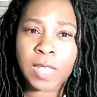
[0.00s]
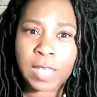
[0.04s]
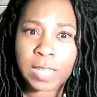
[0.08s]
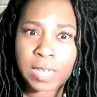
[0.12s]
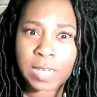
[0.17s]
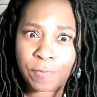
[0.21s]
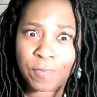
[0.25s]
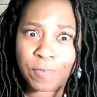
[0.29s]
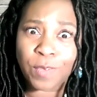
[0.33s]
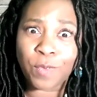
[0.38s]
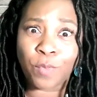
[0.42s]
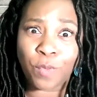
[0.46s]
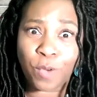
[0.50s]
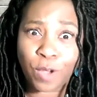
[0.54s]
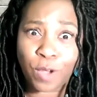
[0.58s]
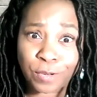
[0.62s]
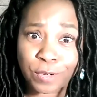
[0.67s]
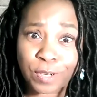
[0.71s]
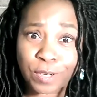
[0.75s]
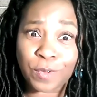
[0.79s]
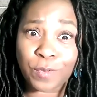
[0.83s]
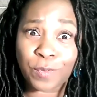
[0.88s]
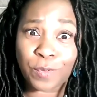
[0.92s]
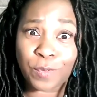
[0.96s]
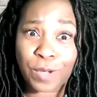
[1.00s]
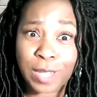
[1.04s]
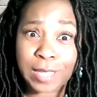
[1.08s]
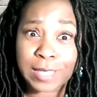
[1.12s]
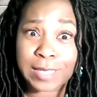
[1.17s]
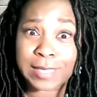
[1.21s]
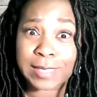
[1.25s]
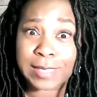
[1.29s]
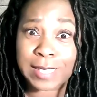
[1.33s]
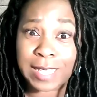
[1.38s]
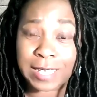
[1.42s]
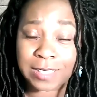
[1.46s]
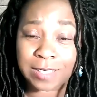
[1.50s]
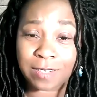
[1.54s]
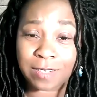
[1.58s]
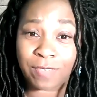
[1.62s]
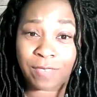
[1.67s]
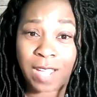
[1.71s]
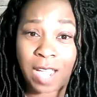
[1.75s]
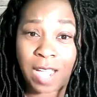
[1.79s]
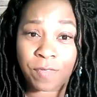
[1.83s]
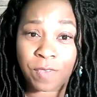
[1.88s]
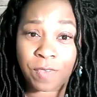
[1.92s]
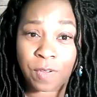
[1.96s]
And if you're wondering what Section
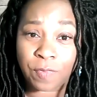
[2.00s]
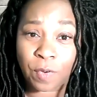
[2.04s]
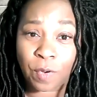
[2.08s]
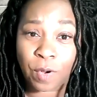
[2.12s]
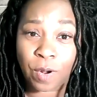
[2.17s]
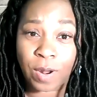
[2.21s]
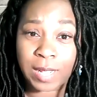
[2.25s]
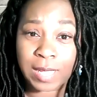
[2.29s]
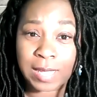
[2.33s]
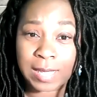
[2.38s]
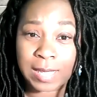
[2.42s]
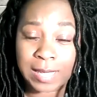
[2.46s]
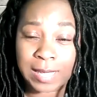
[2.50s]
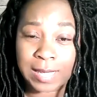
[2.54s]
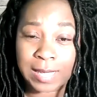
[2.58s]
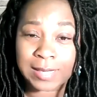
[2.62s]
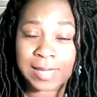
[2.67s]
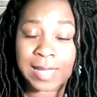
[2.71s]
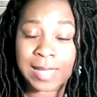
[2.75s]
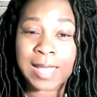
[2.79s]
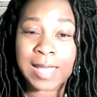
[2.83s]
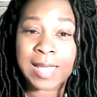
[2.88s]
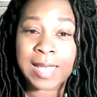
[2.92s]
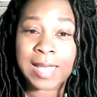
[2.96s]
504 is,